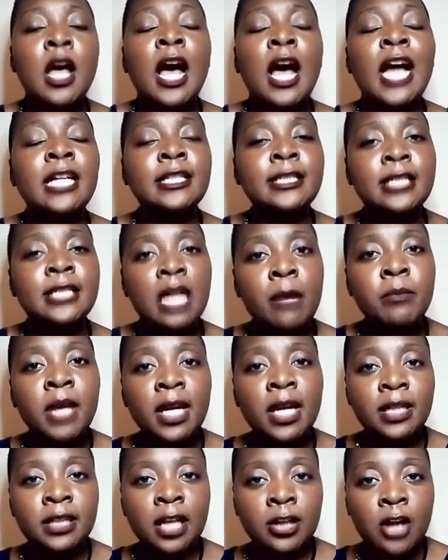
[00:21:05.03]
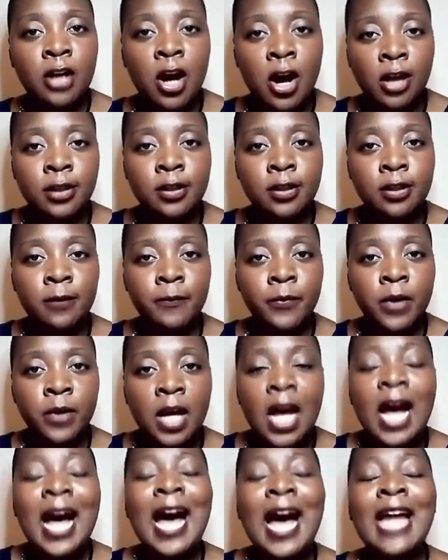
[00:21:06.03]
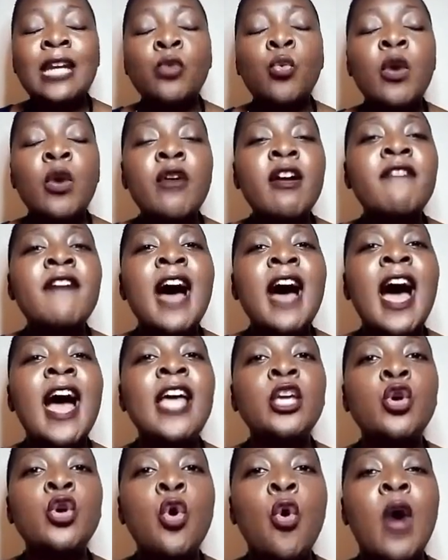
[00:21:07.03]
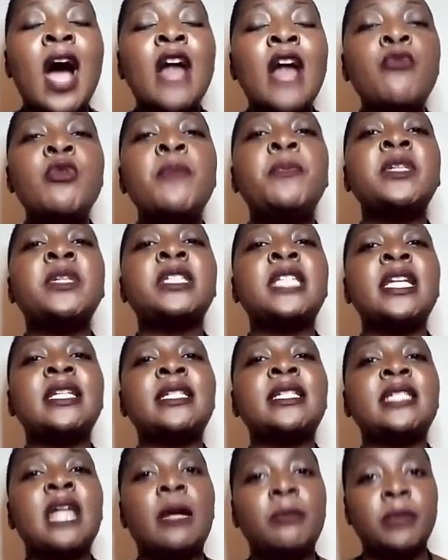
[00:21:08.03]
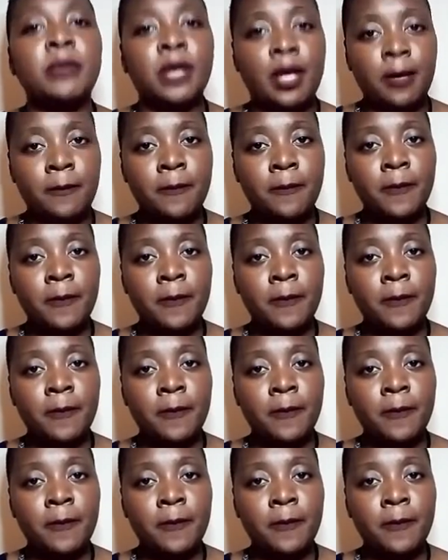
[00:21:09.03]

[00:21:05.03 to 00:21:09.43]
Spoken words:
And Zambia is at heart. And wherever I go, I represent Zambia.